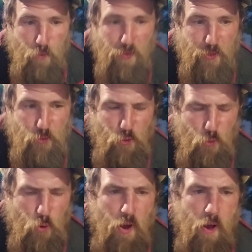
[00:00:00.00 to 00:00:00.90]
but there's
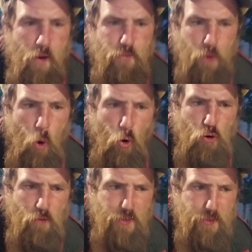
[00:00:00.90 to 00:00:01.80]
also for
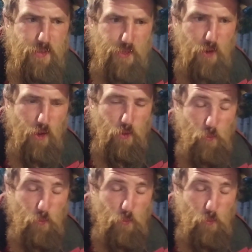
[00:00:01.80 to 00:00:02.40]
oral dentata.